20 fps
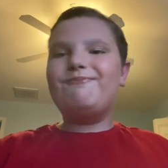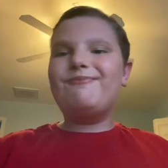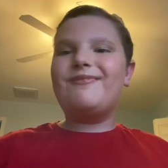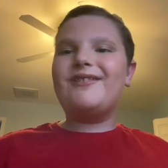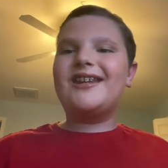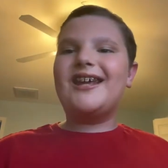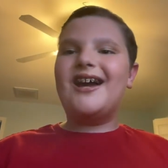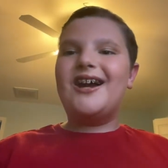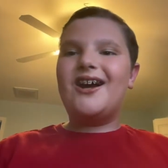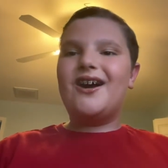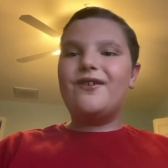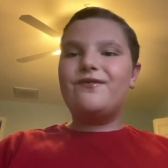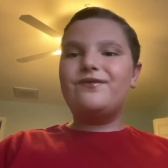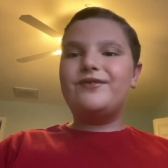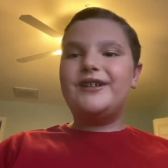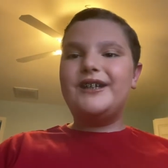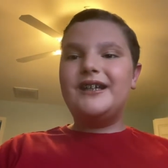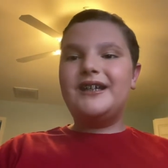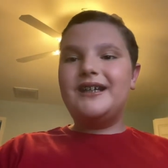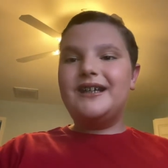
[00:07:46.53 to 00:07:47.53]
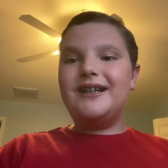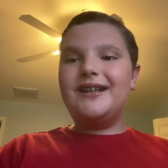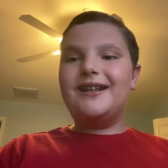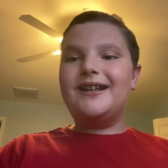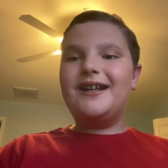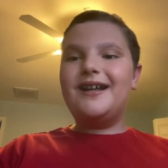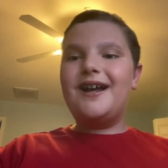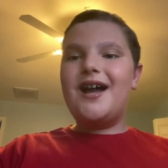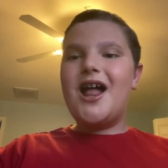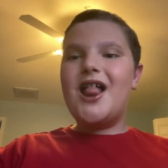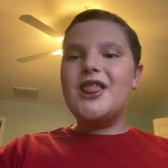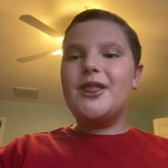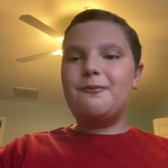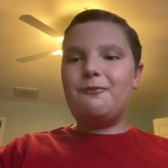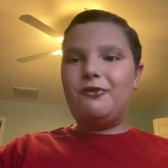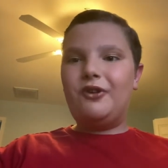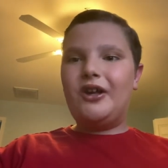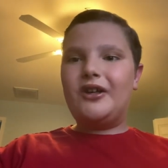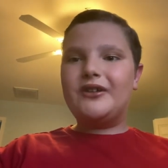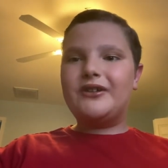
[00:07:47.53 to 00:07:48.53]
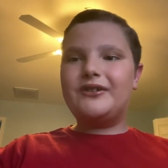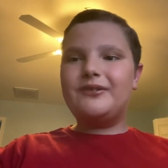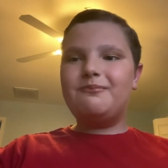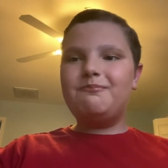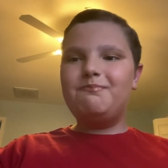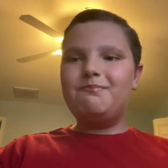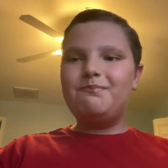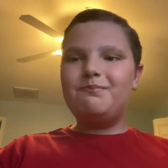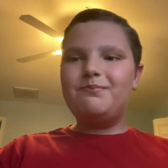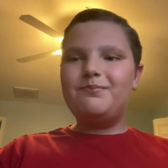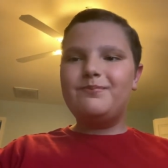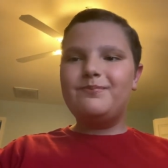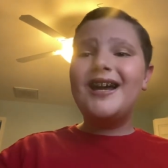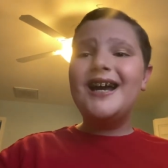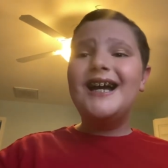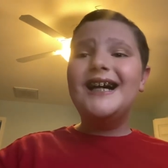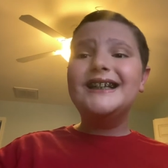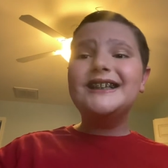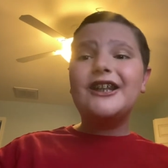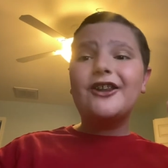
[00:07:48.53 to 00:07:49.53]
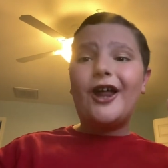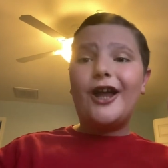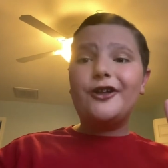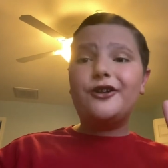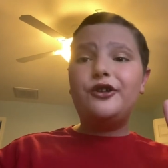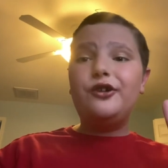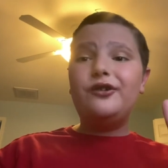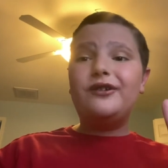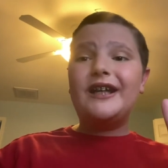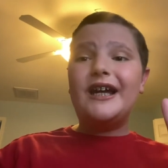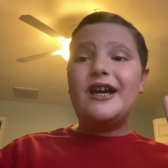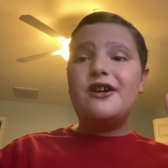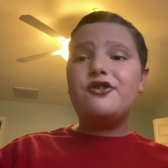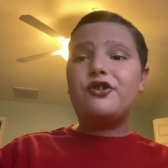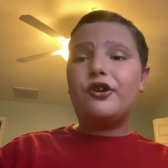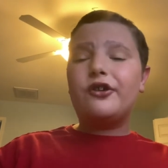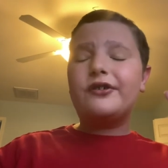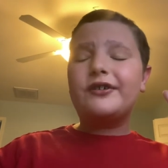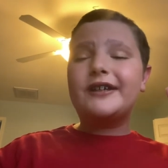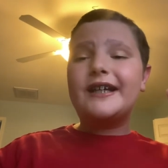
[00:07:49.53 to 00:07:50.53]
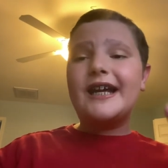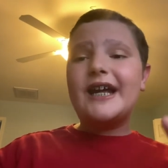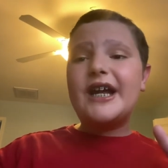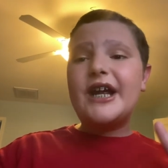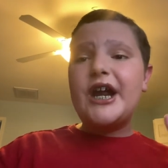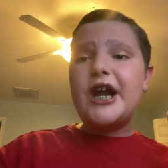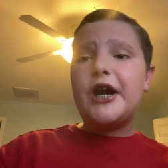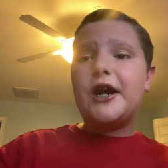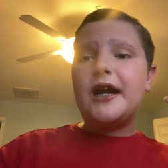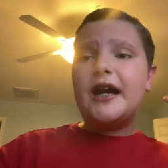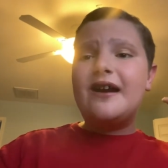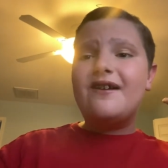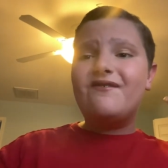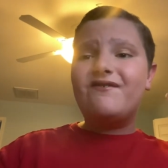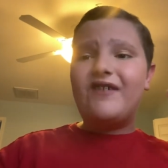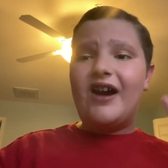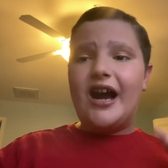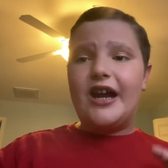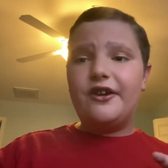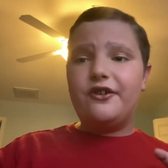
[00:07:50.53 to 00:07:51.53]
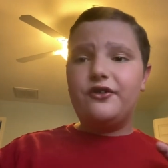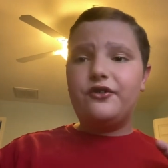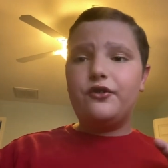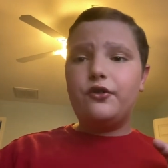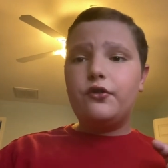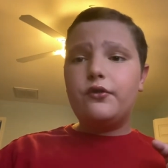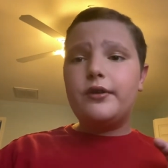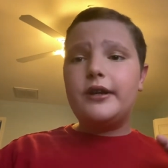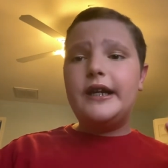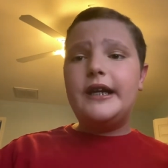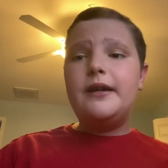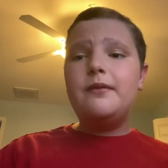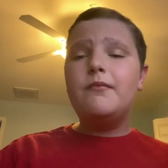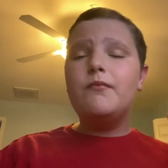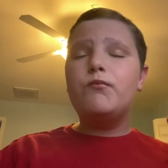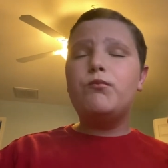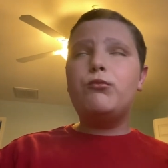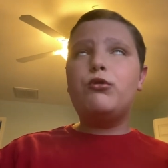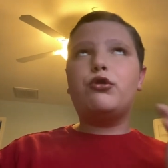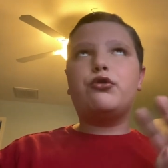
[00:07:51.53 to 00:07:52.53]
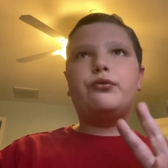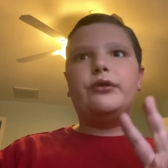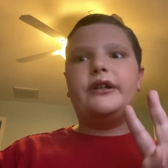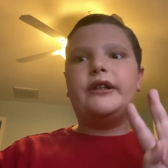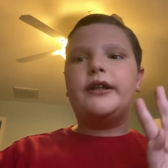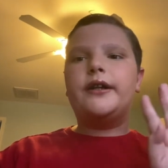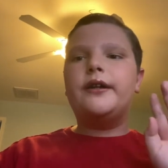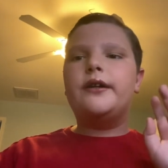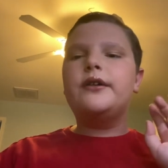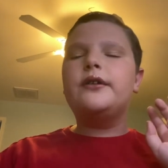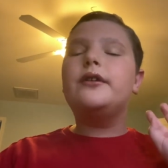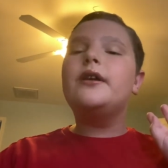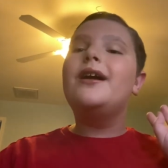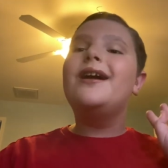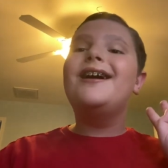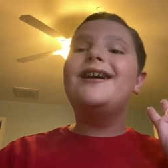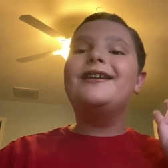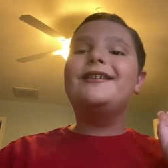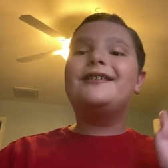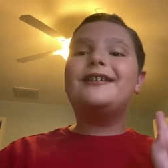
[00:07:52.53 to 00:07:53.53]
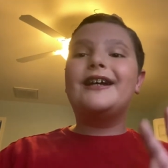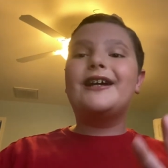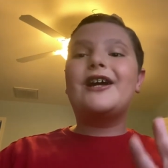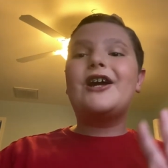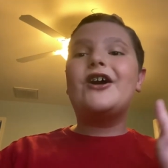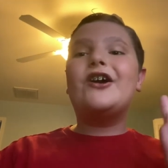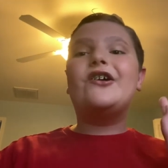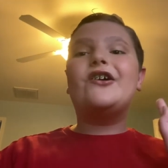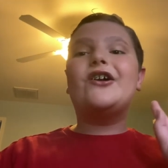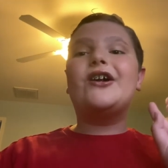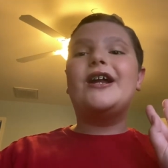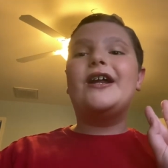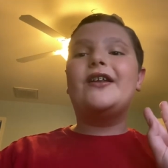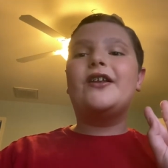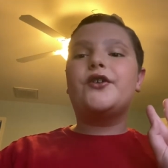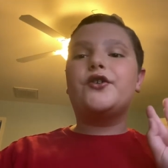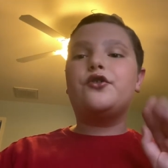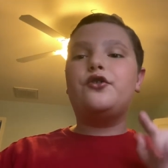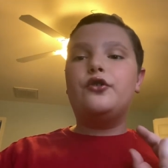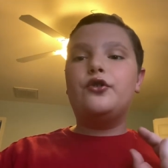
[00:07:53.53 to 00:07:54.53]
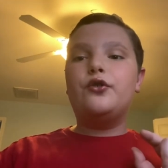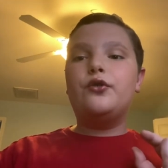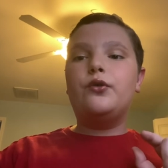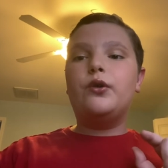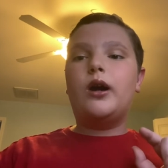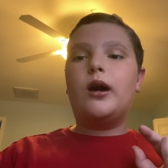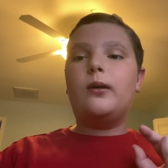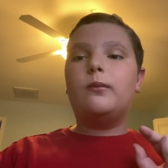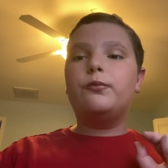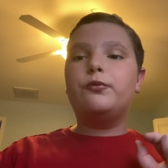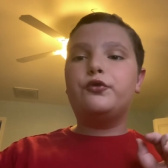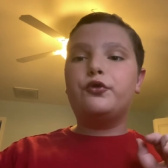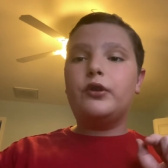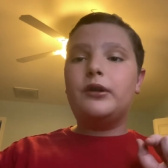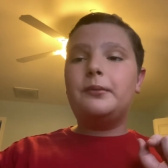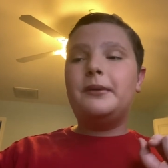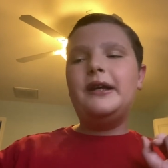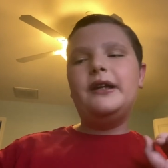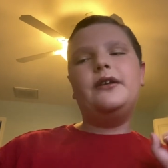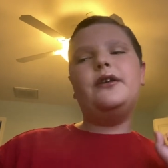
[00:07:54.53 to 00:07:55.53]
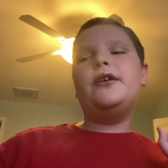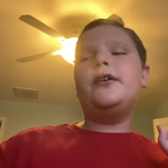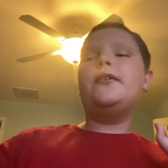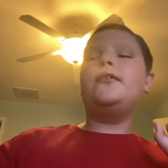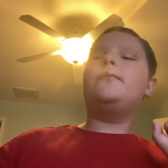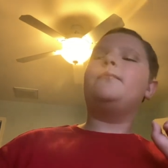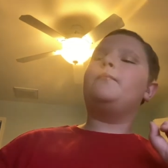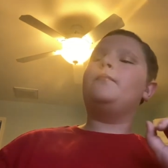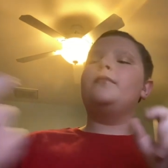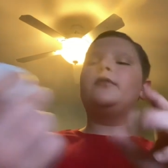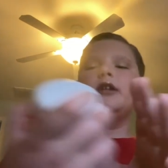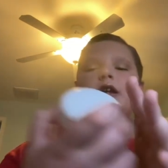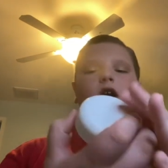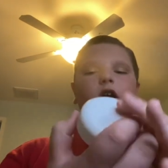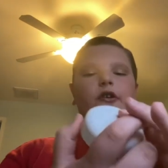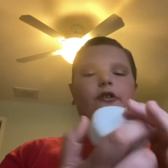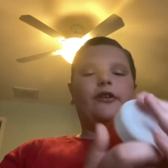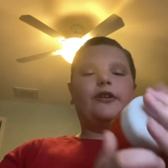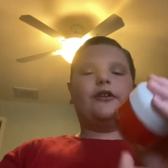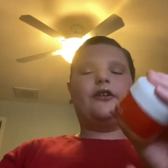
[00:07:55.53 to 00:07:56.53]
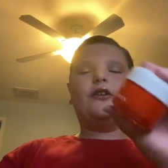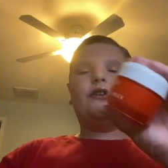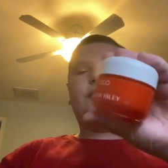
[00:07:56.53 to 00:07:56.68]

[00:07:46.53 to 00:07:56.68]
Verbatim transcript: of the lip gloss the last two things are skincare and fine jewelry well three things skincare and then two um jewelry pieces so this is the